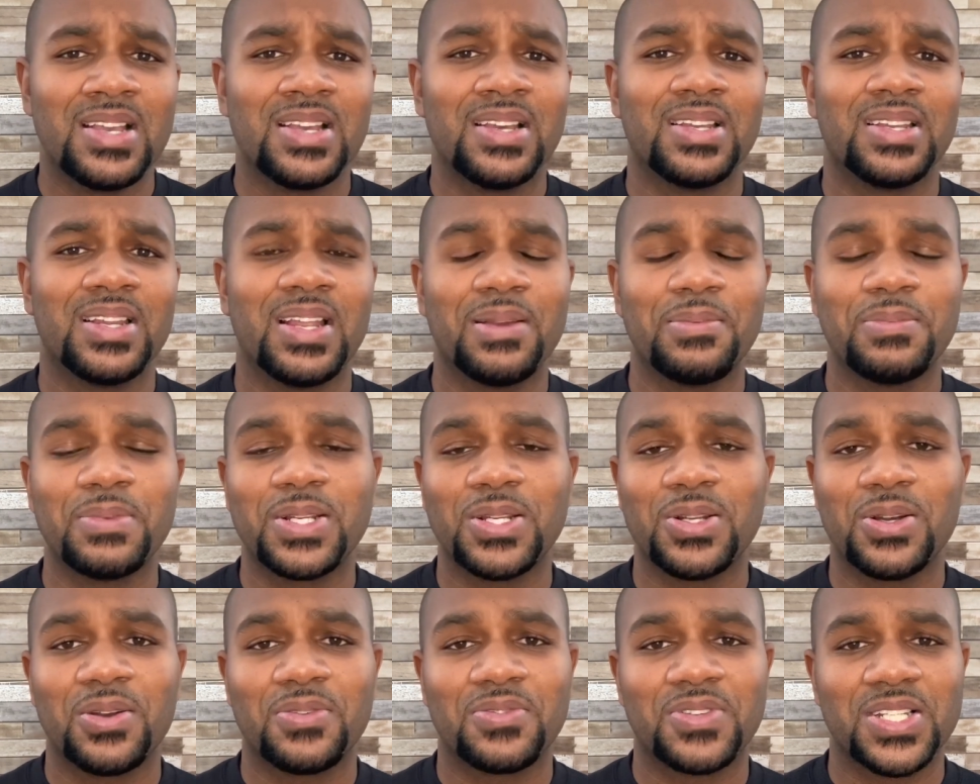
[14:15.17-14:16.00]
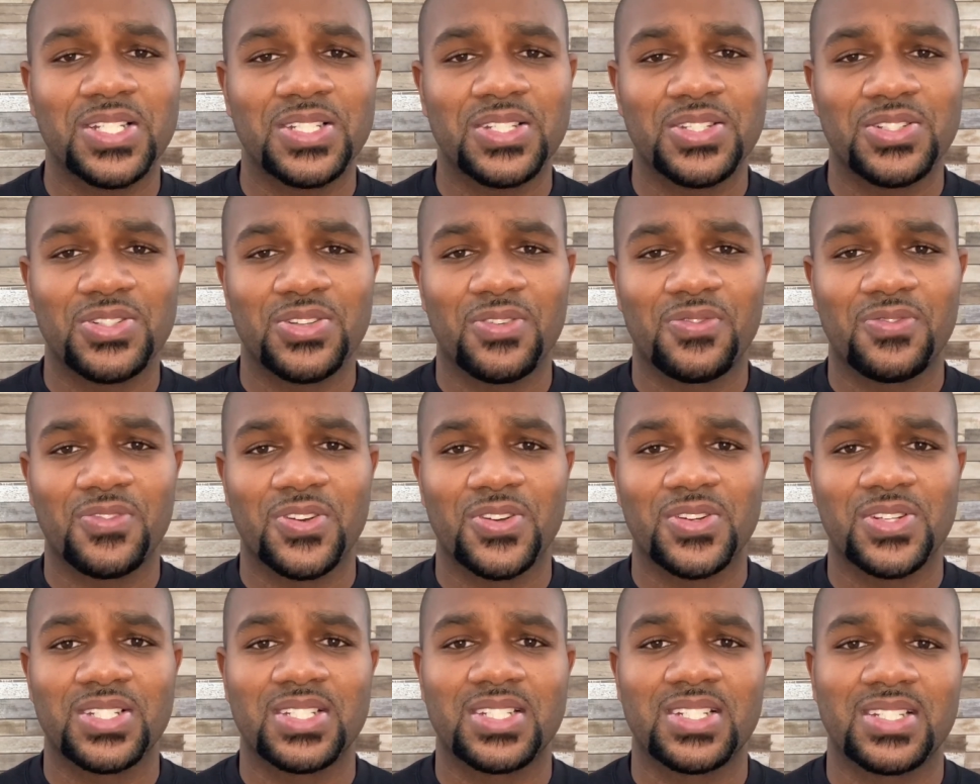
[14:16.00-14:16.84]
Let me know if this is your
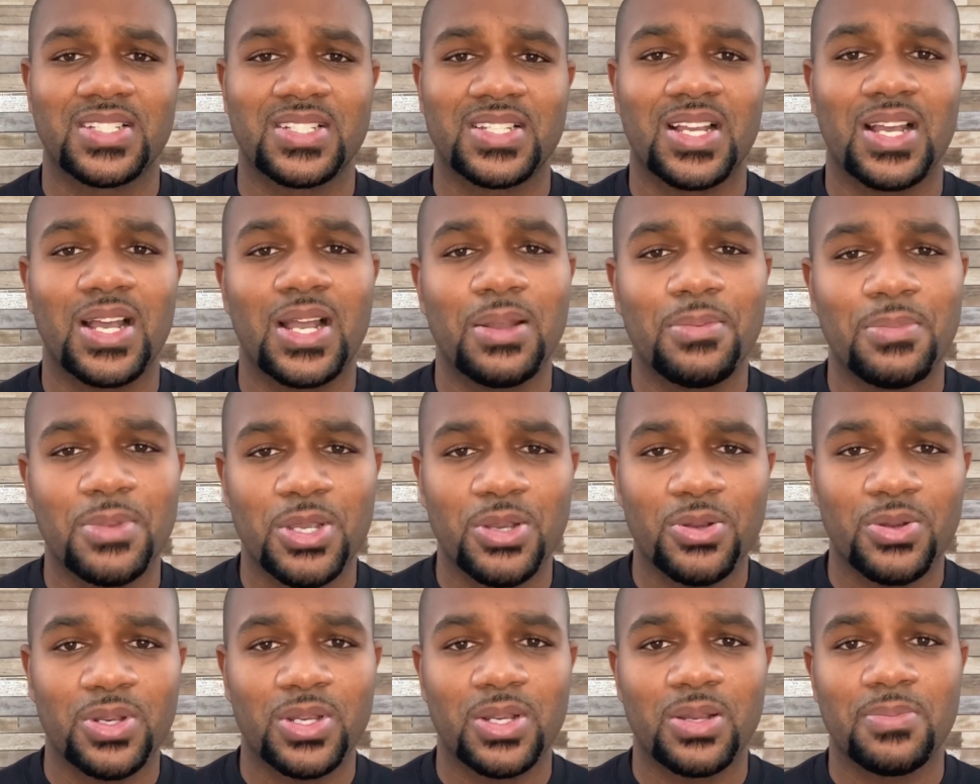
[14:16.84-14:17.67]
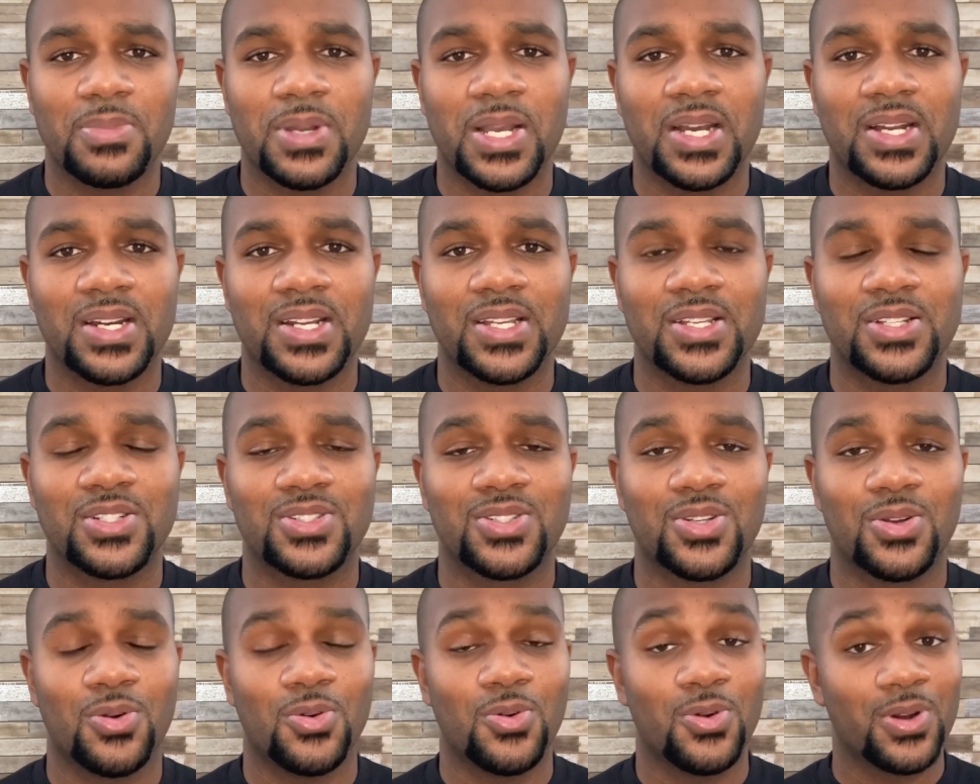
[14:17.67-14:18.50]
first time hearing about it,
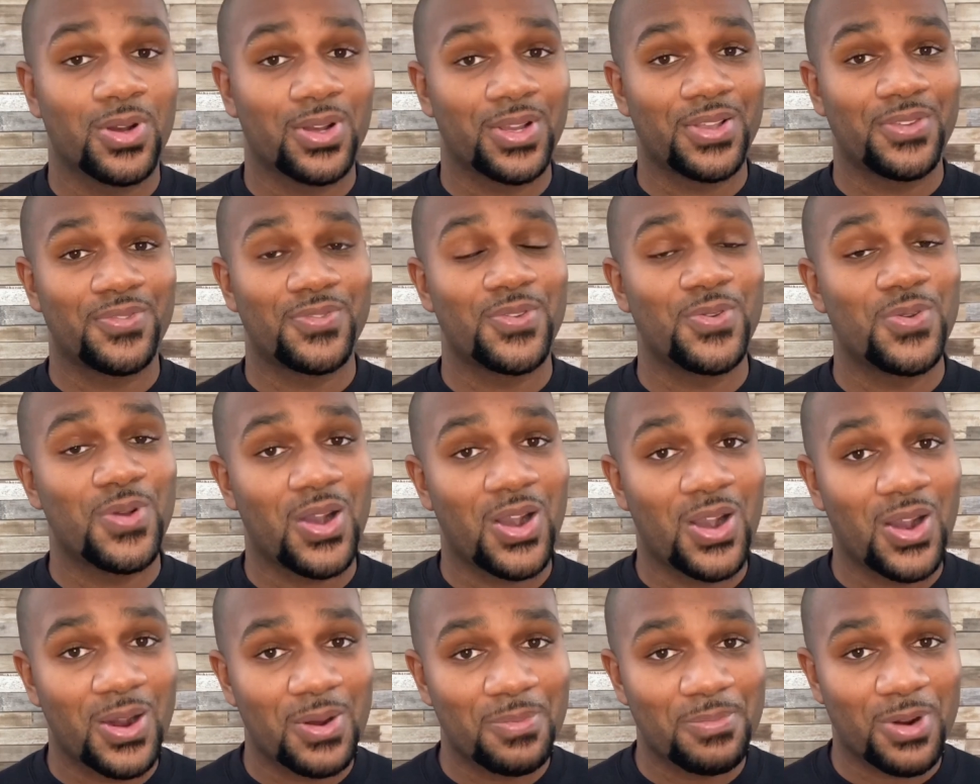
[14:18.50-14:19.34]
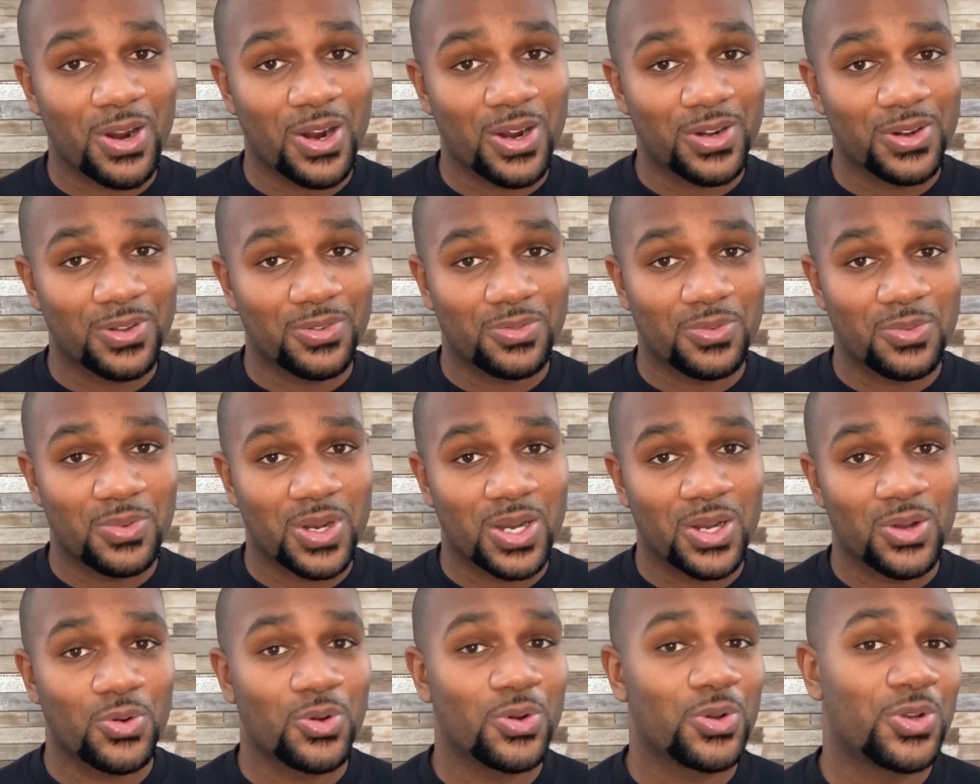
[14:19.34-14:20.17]
or if you are part of
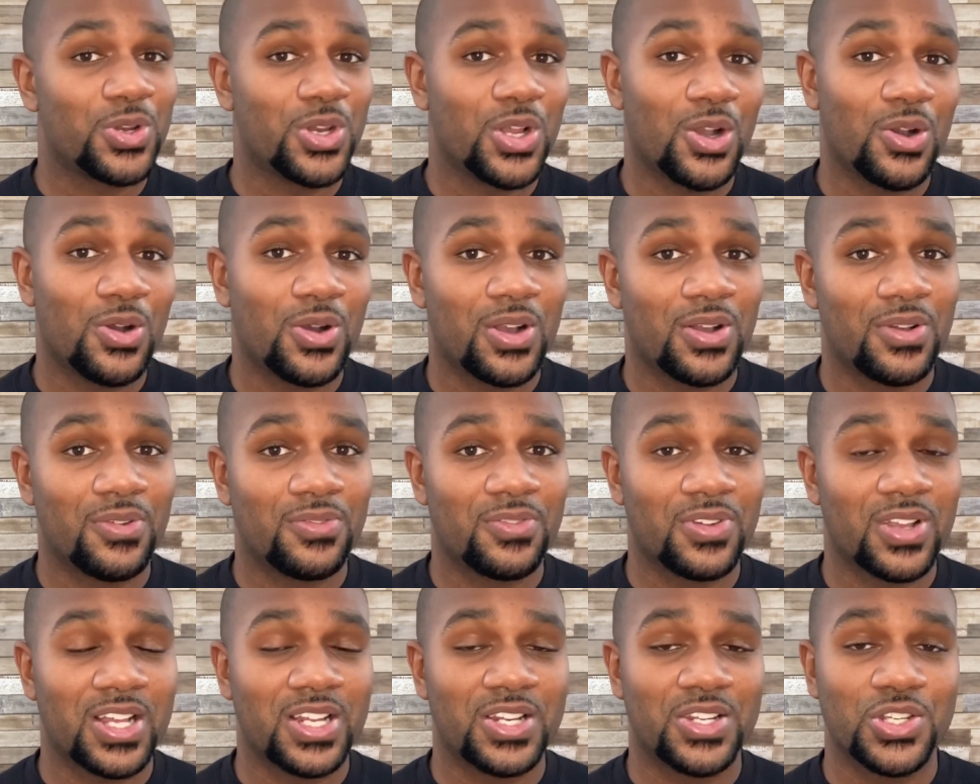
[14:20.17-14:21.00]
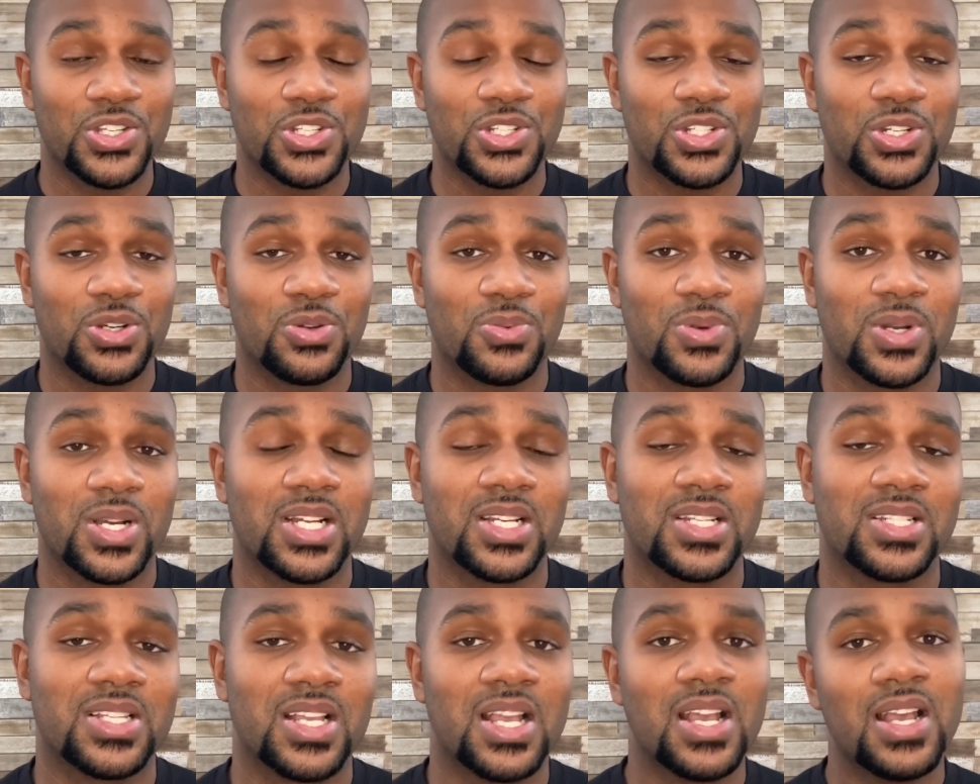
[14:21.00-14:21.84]
one or know of additional
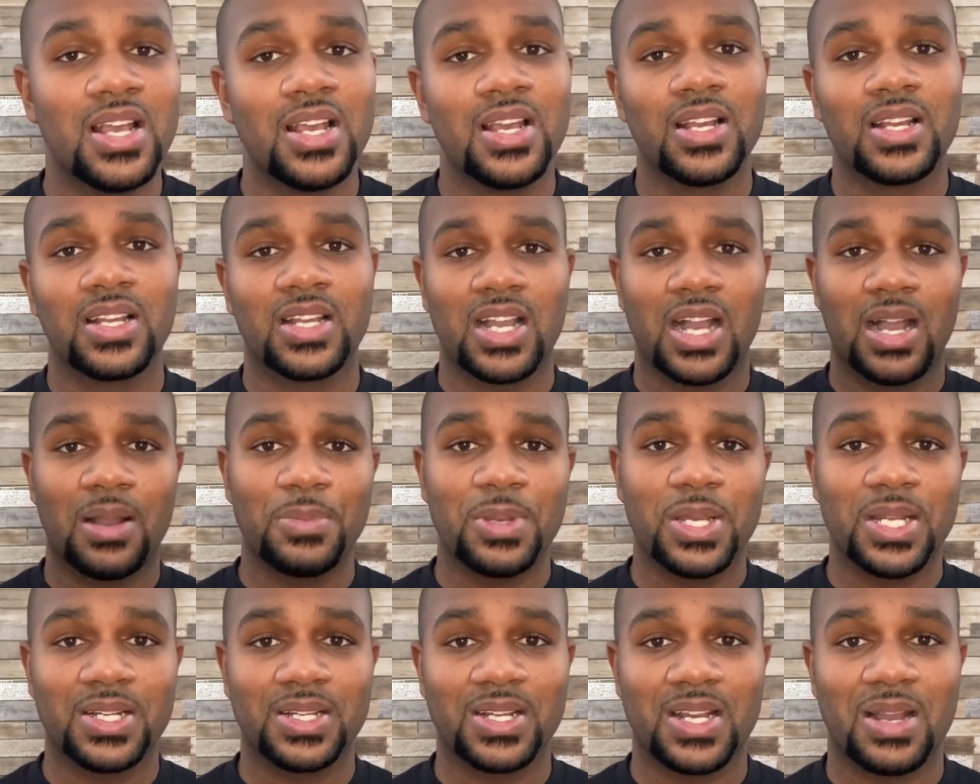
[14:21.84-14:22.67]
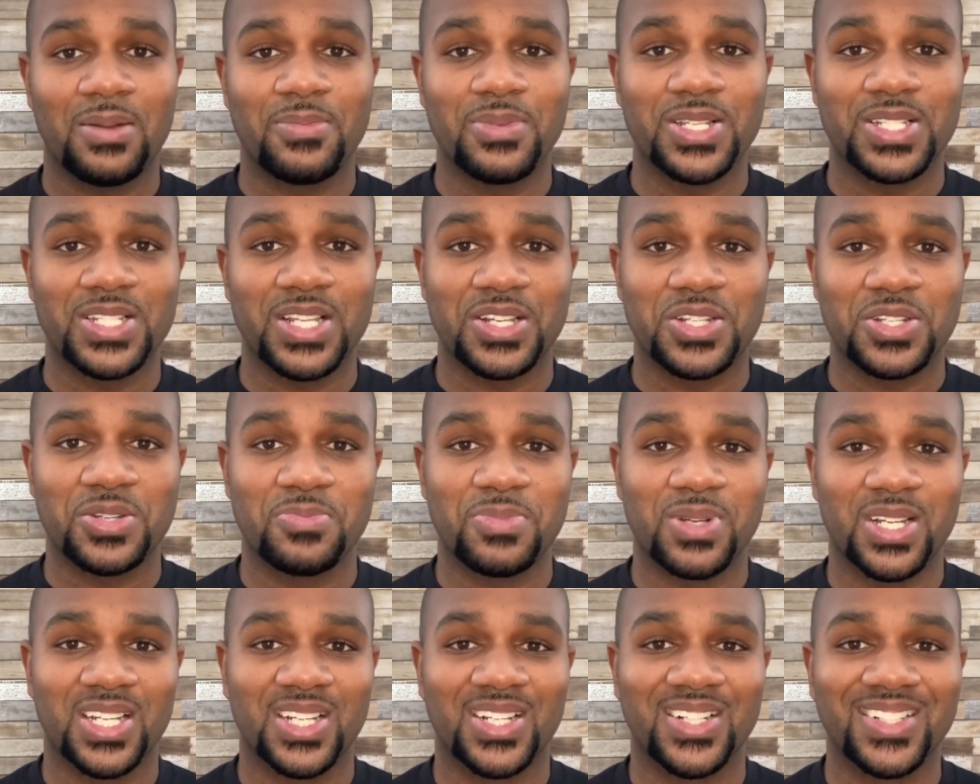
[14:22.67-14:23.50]
ones, comment in the comment section
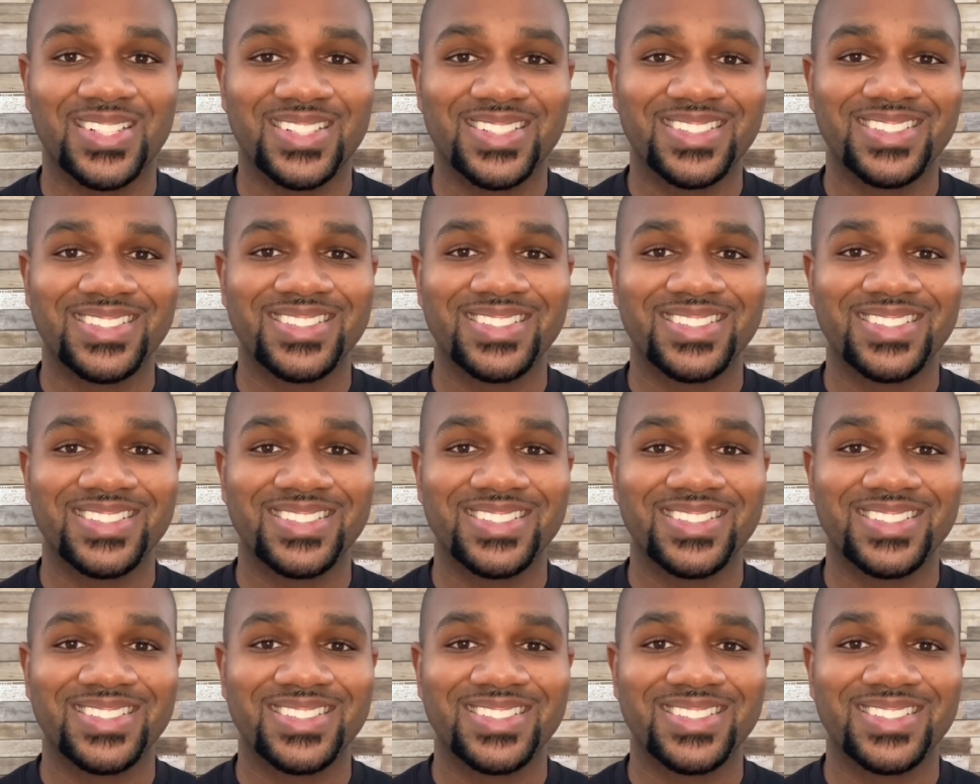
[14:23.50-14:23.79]
below.